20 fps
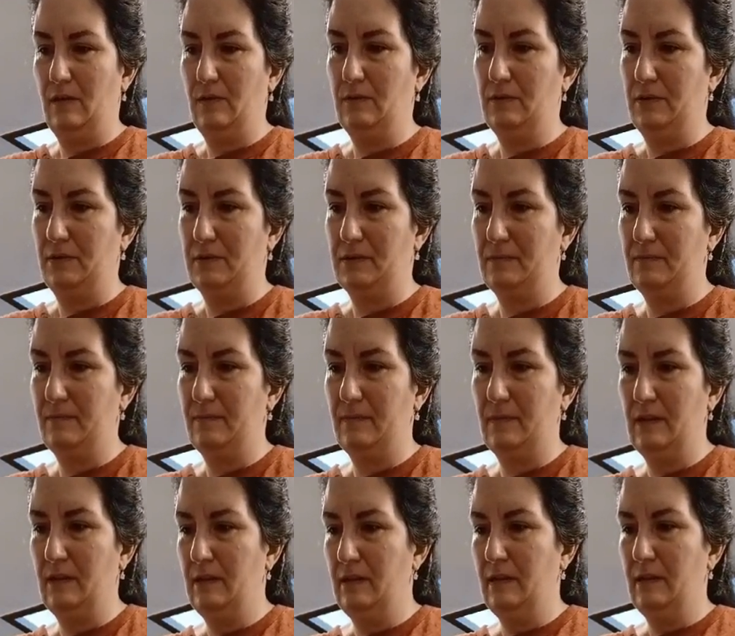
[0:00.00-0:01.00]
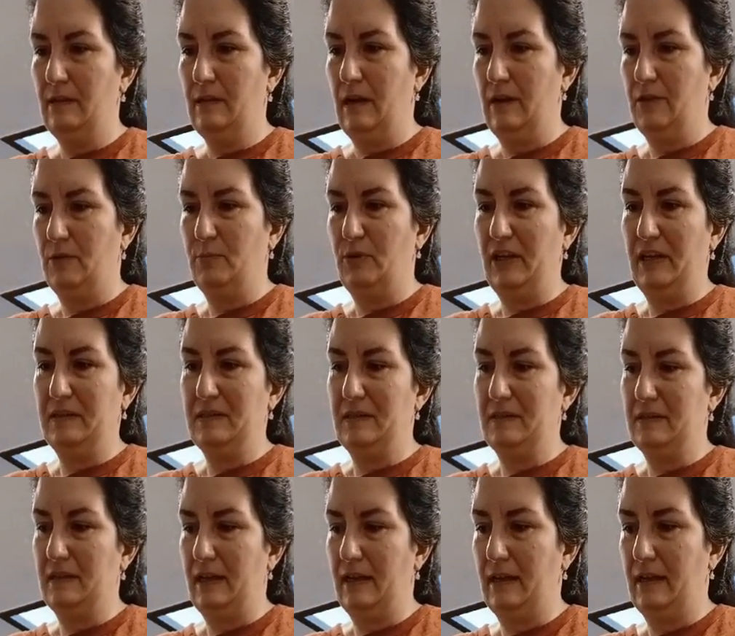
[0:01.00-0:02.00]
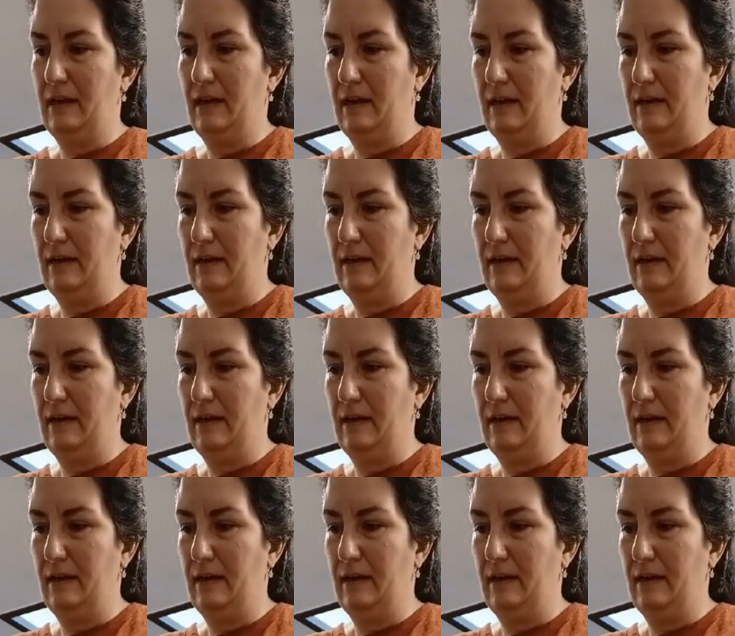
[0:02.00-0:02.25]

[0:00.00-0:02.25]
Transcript: There's other places like